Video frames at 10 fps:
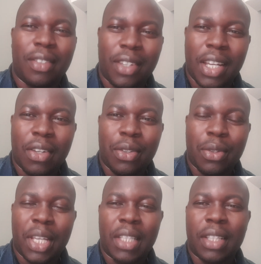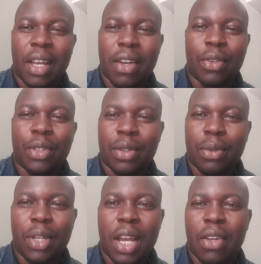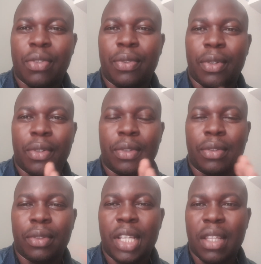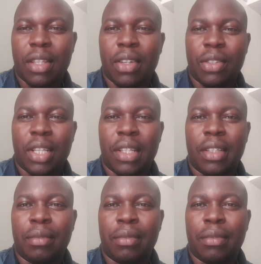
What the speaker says: You can also get a good house for 10,000.